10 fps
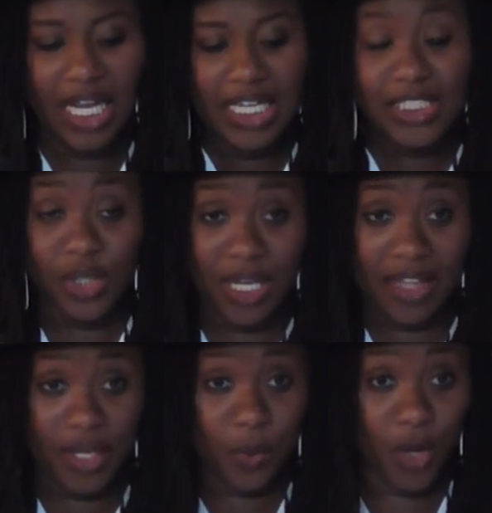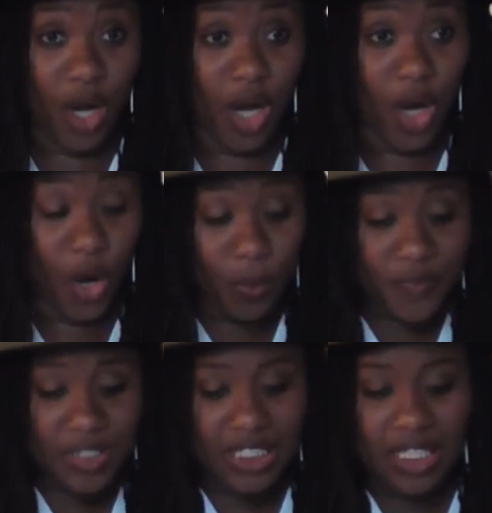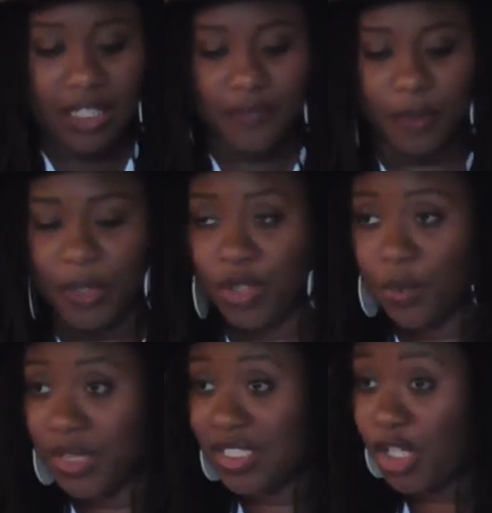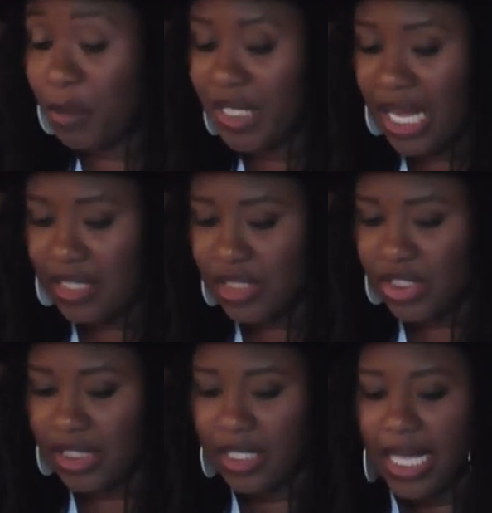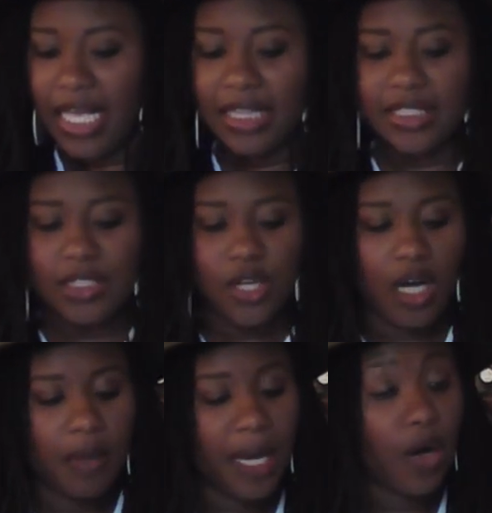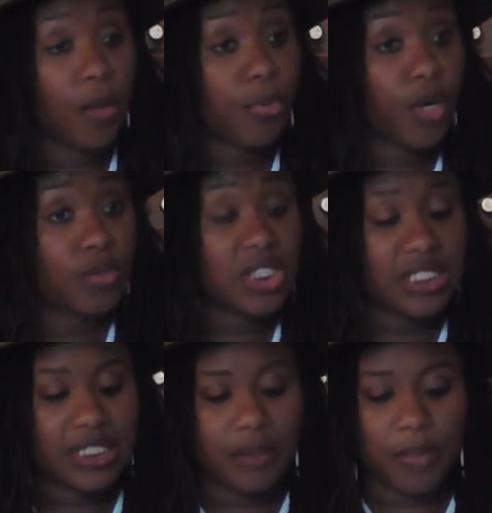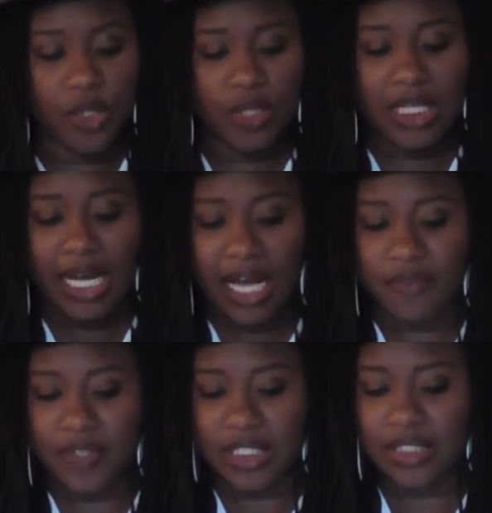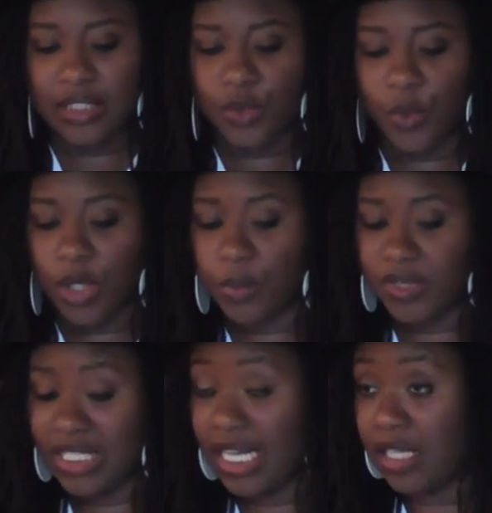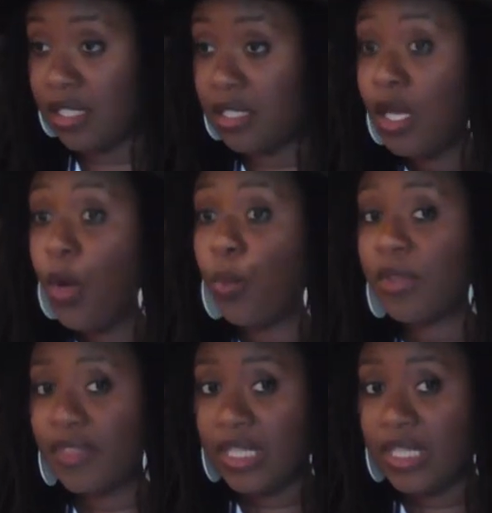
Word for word: So now that we're all hopefully familiar with the terminology, let's talk about approaches to building confidence to work with data with